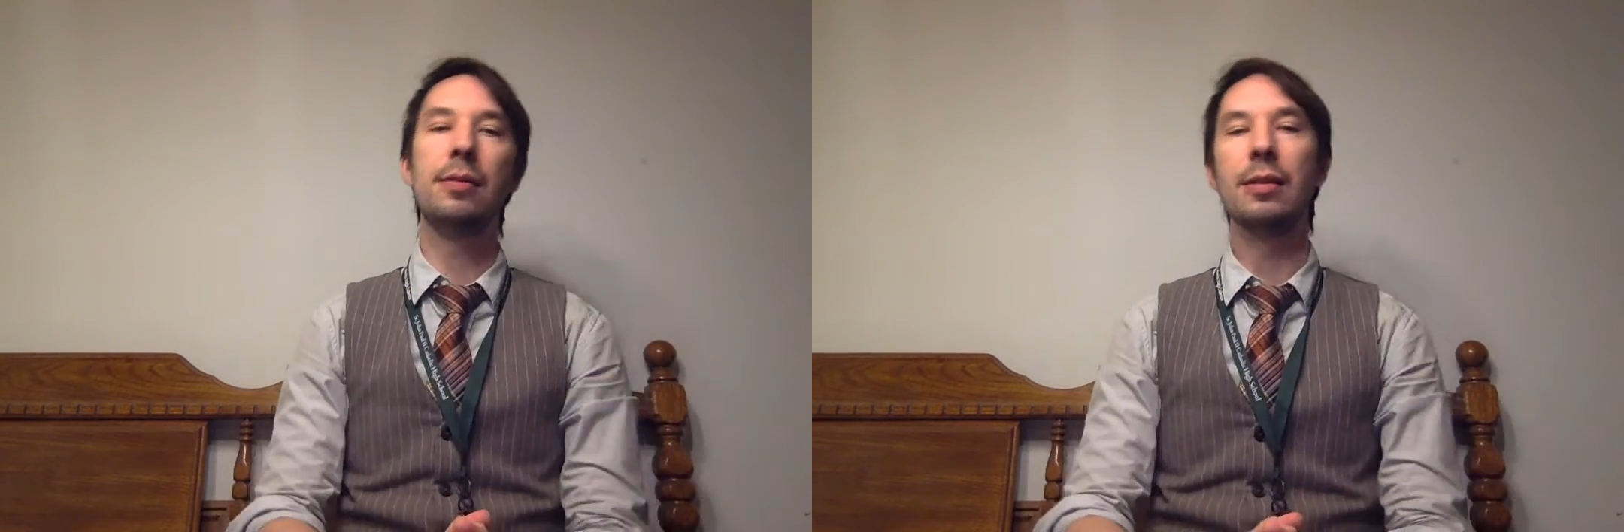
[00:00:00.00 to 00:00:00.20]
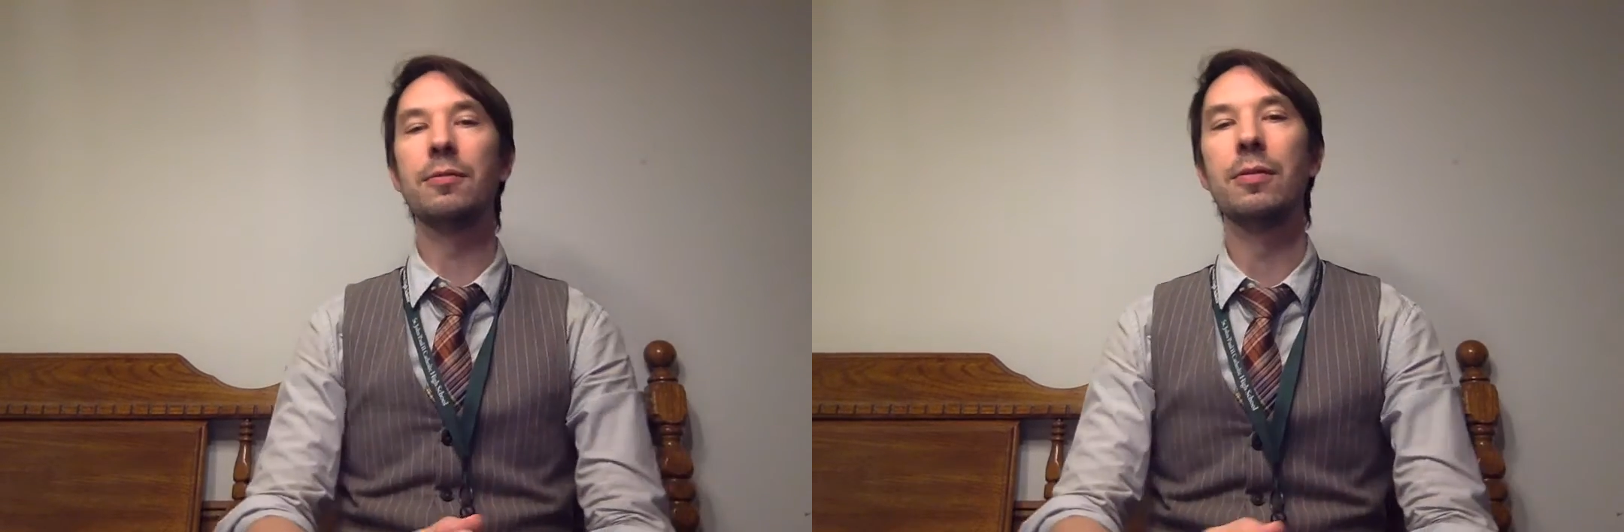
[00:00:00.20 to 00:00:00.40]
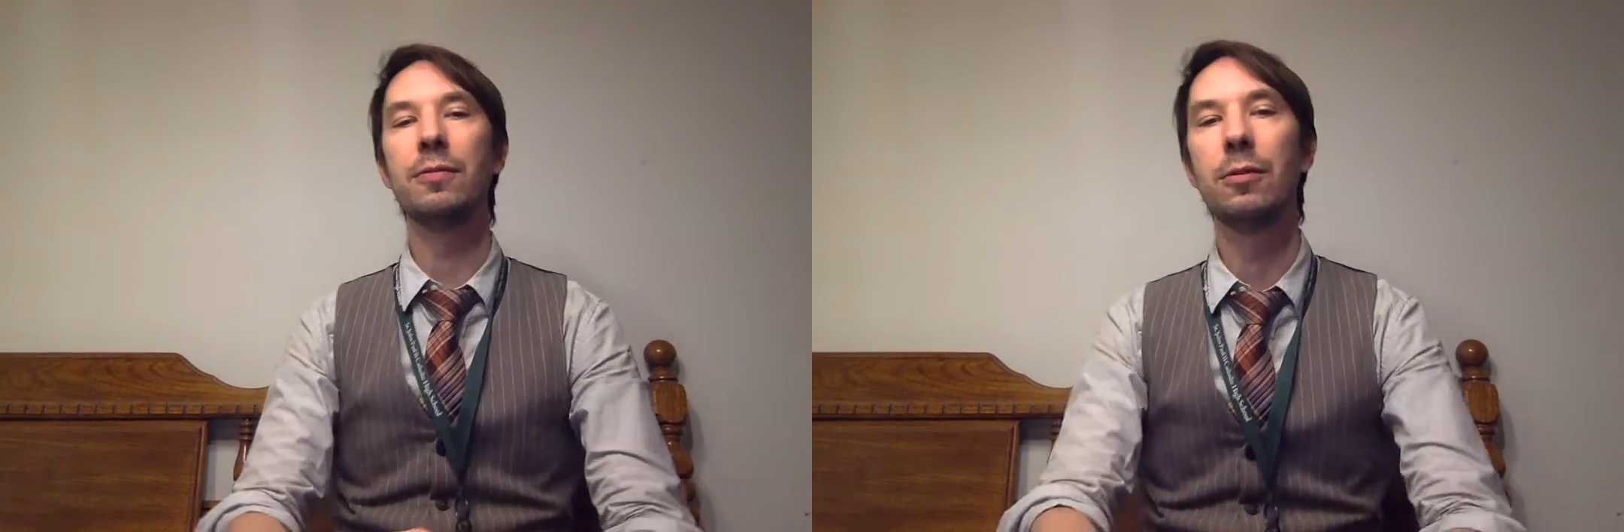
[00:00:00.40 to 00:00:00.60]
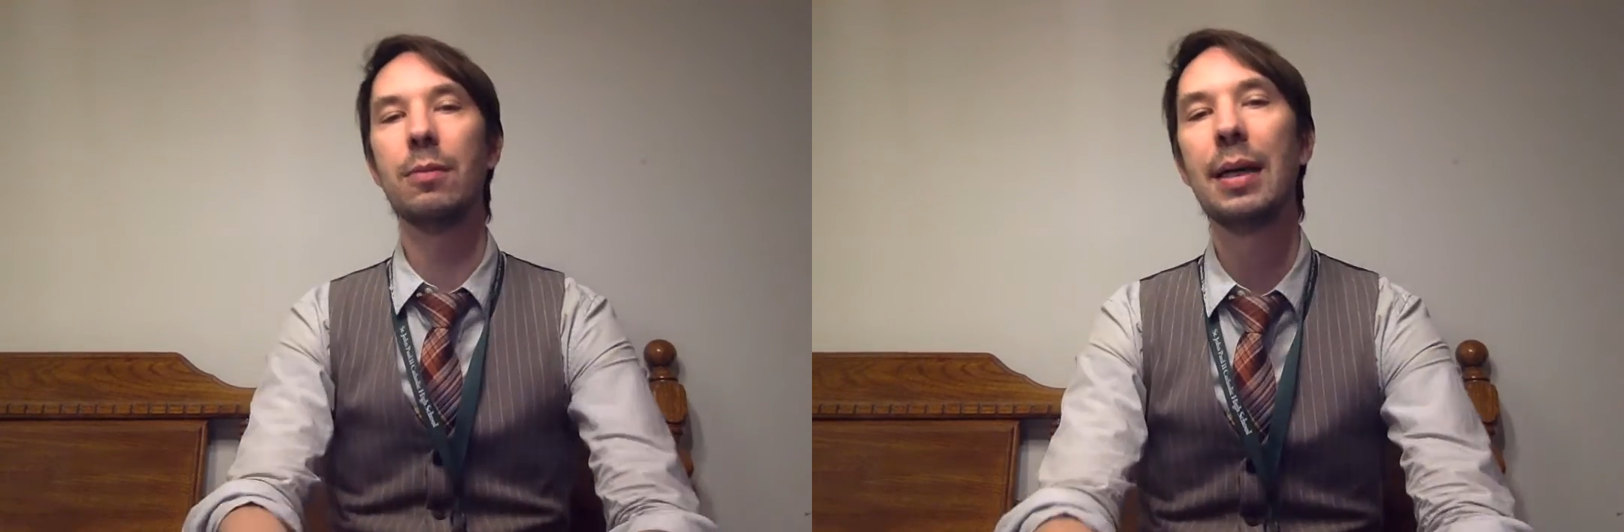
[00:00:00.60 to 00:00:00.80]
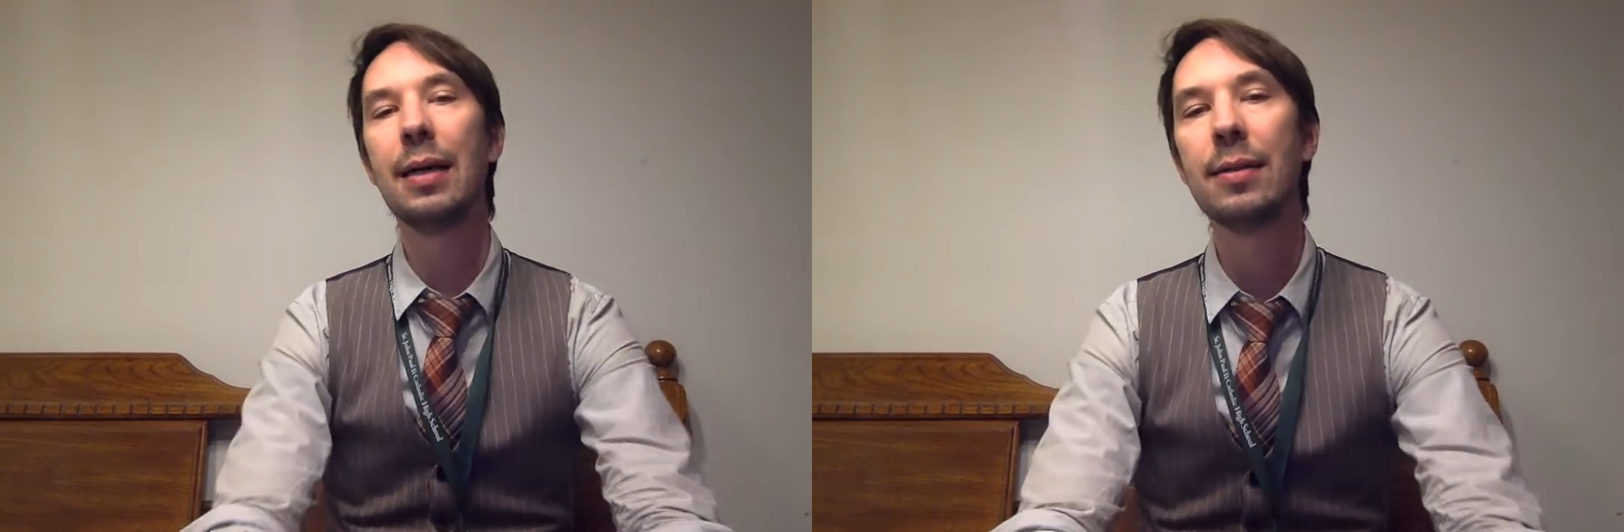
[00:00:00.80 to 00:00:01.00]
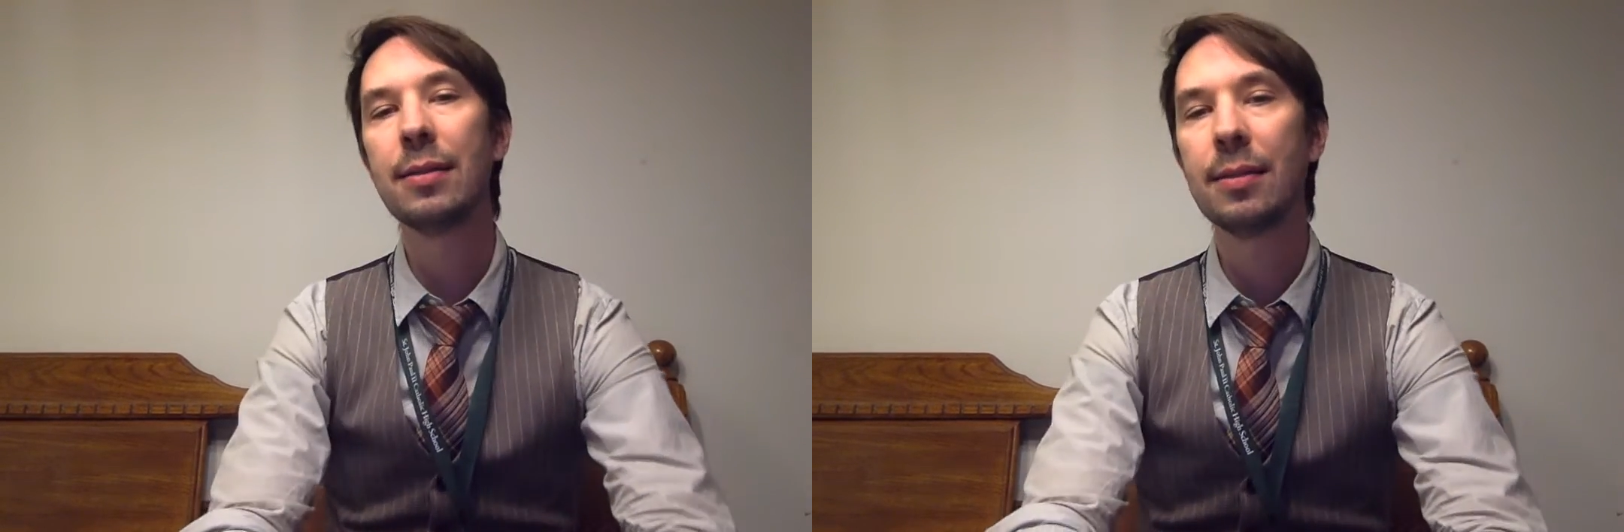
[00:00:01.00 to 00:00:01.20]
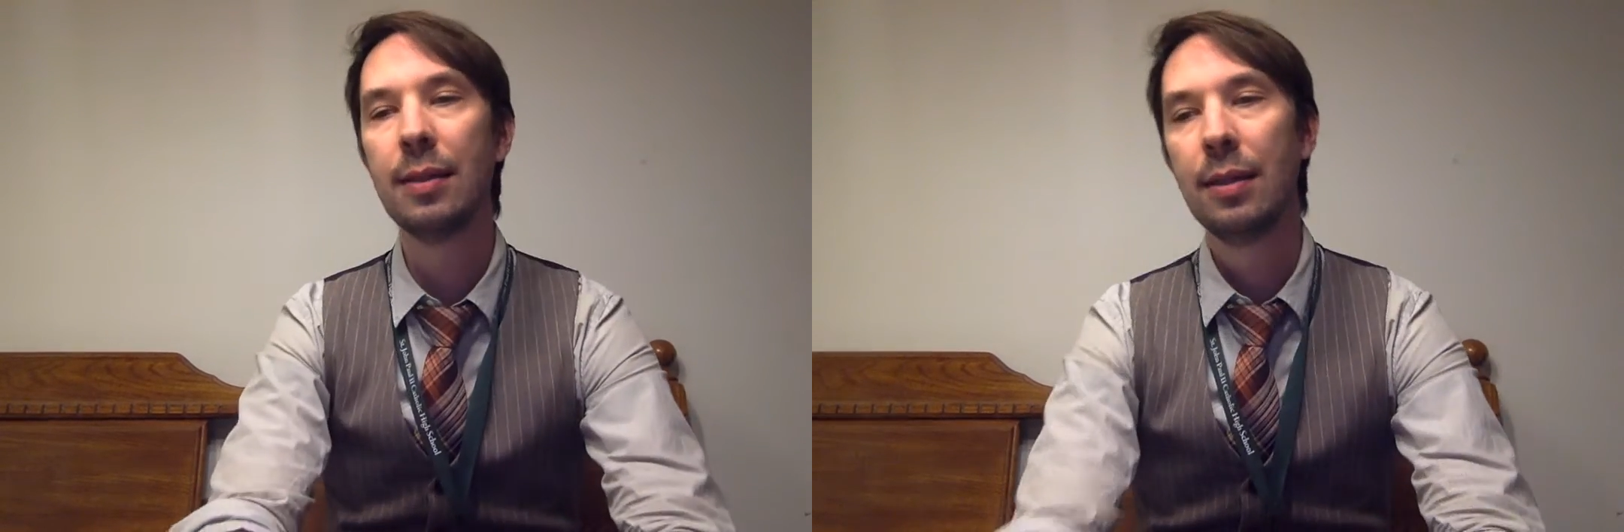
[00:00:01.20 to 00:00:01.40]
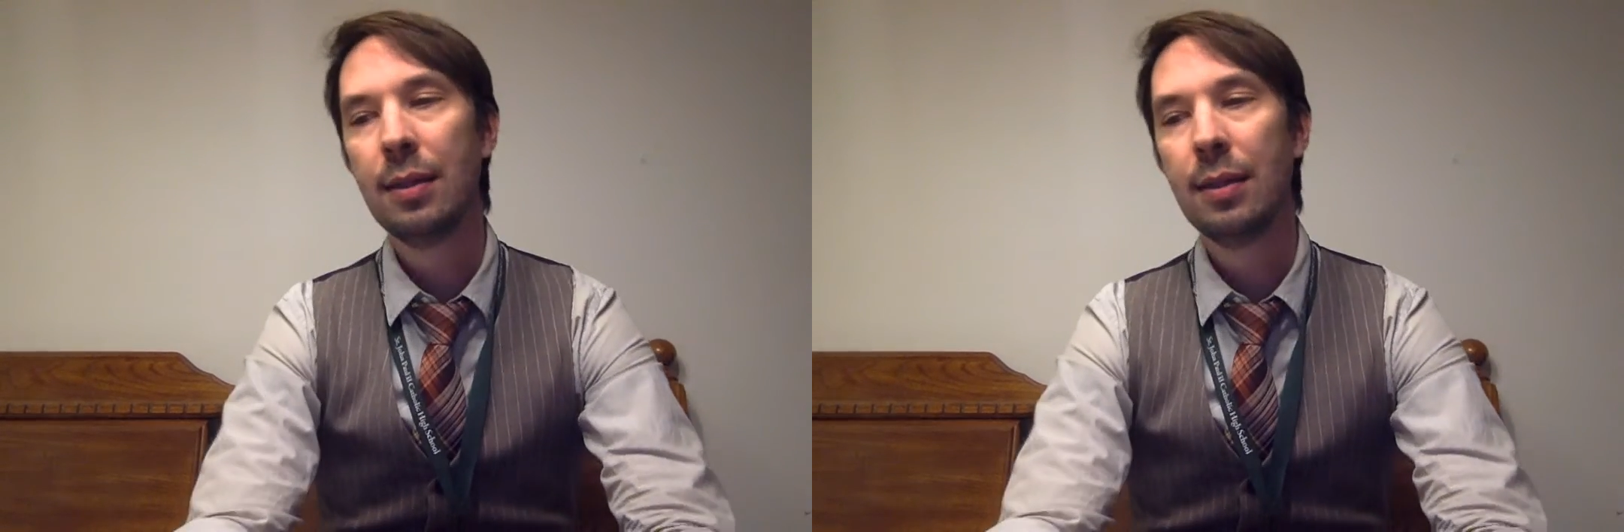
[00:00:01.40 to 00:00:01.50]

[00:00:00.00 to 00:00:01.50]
different formats,